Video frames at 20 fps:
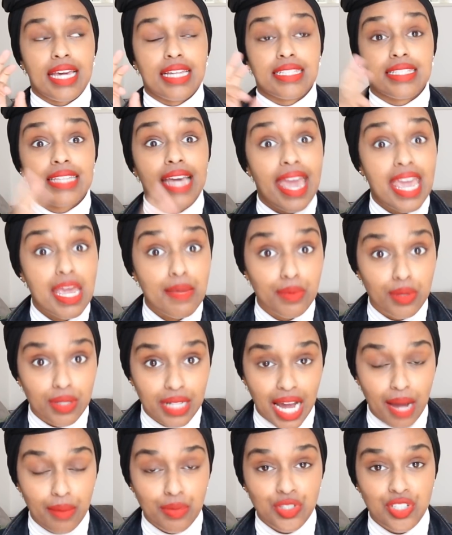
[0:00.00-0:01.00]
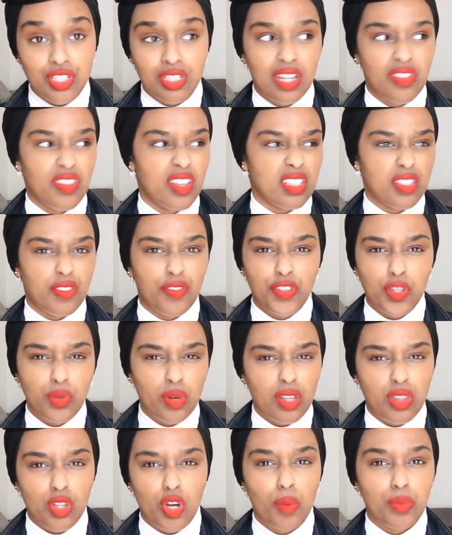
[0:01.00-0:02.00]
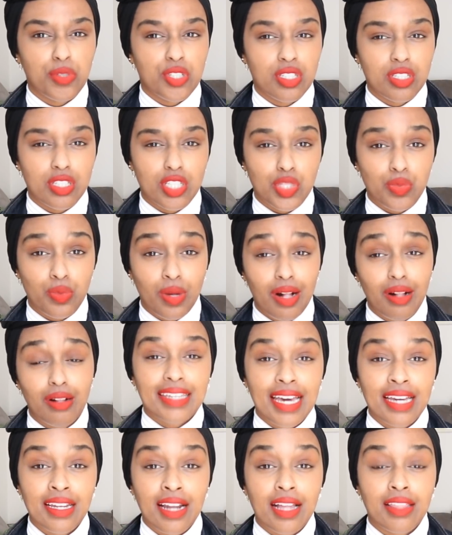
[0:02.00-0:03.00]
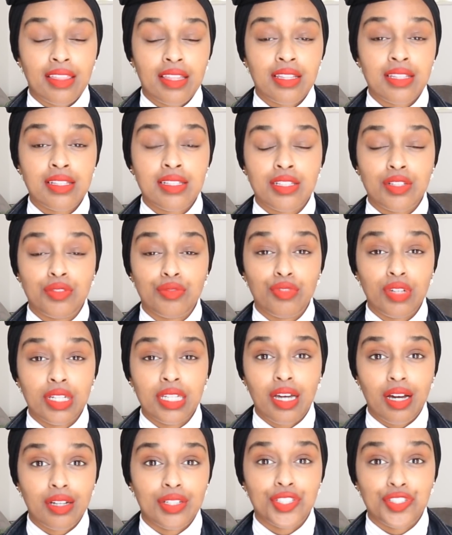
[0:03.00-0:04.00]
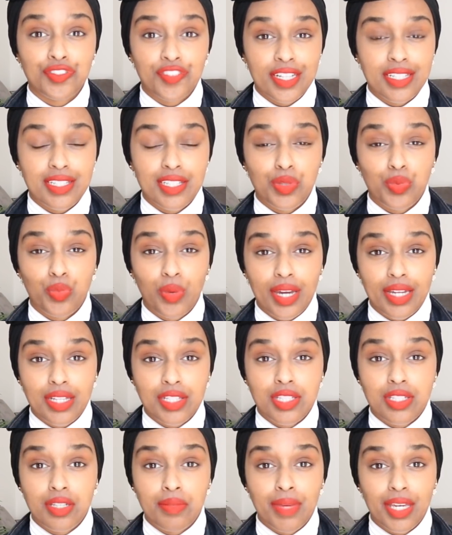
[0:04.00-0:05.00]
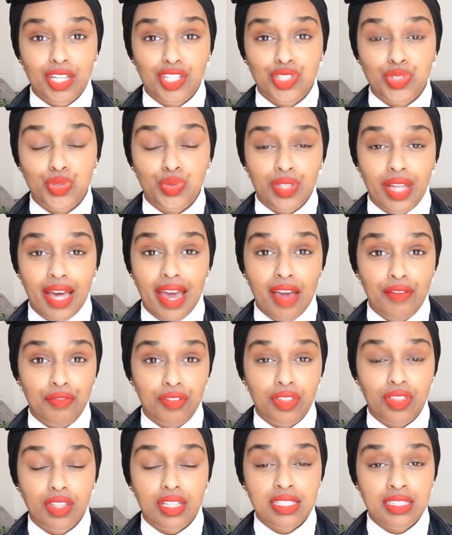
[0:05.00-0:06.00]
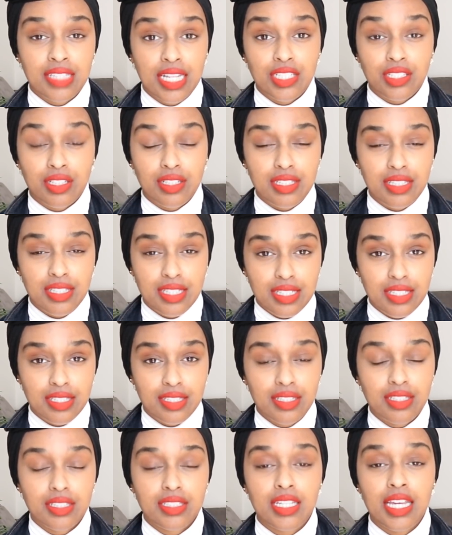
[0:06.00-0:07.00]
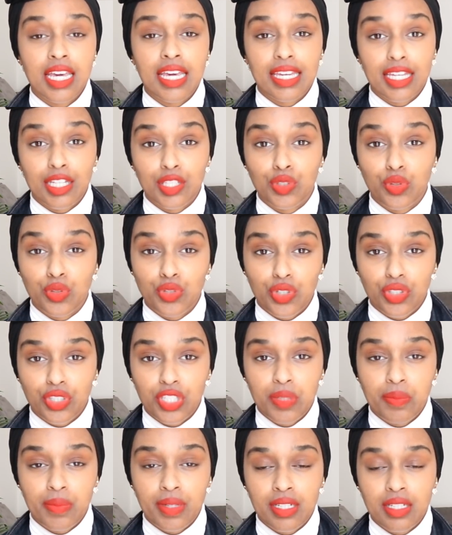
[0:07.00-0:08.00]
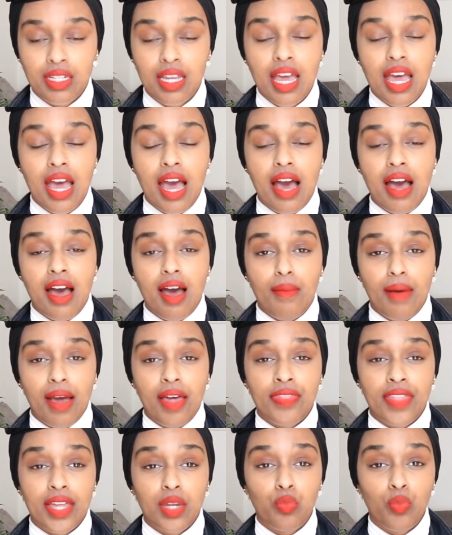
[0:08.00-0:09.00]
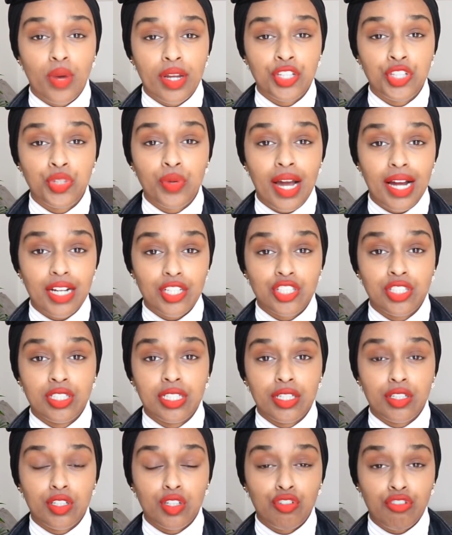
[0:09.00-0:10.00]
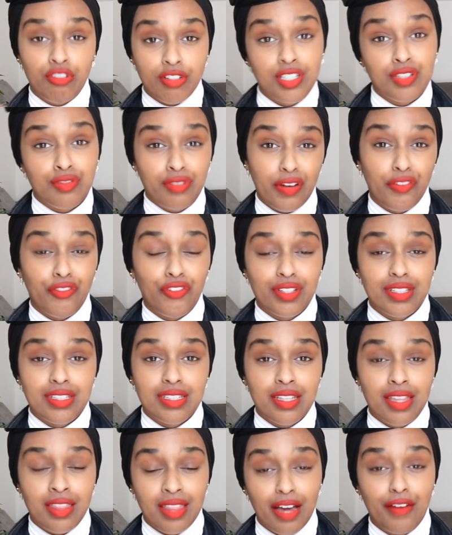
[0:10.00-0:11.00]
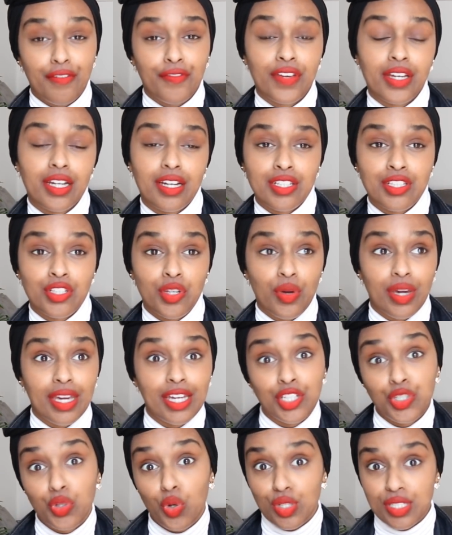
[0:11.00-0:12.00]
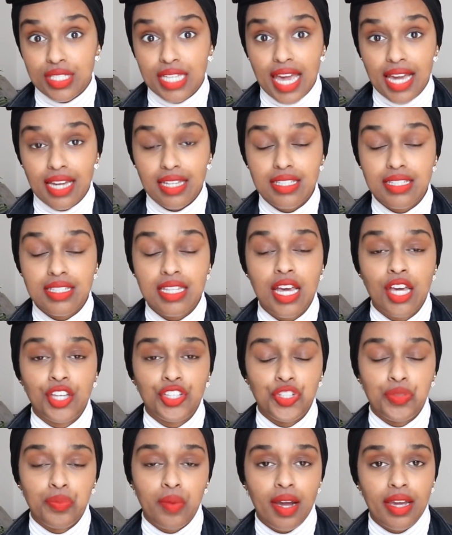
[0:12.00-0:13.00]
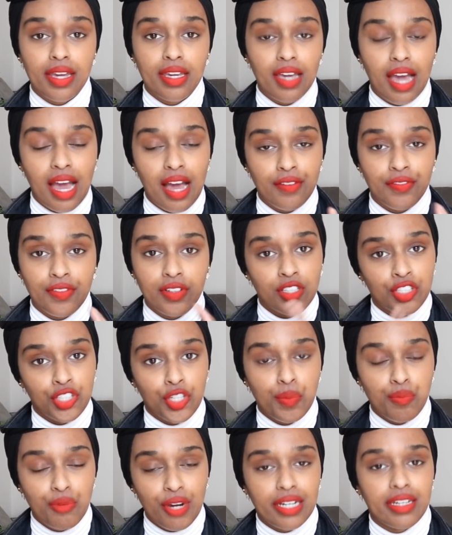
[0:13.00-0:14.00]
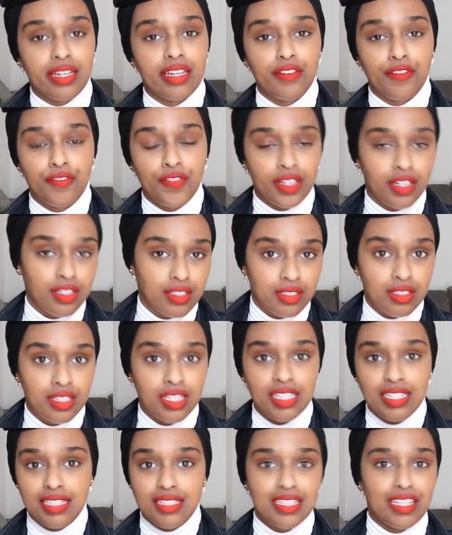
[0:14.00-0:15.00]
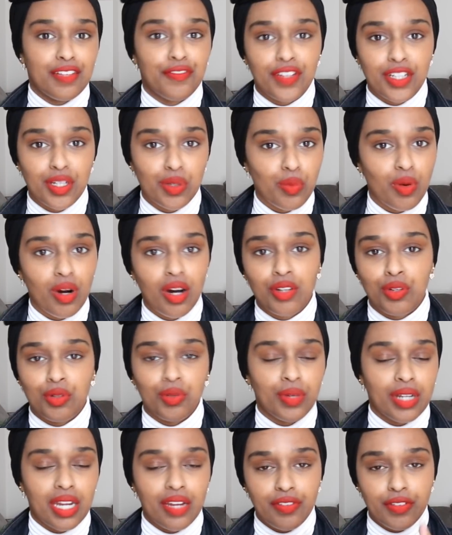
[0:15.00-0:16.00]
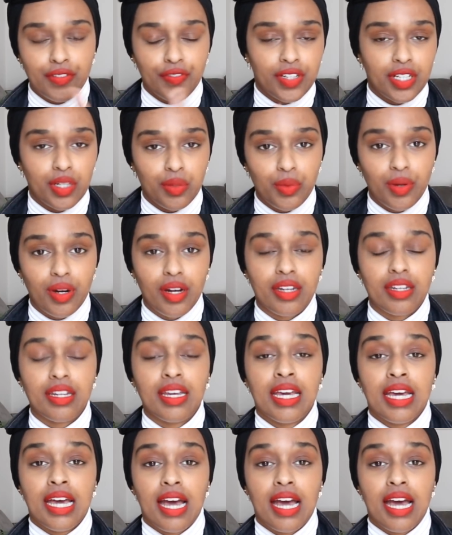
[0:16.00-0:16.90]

a table caption, and there's a few other options as well. Again, I think this is a really underrated way to make sure that everything stays consistent in your document. And then when you actually cross-reference that figure, so in your text, you might have, you know, bracket figure, see figure one or whatever, figure one.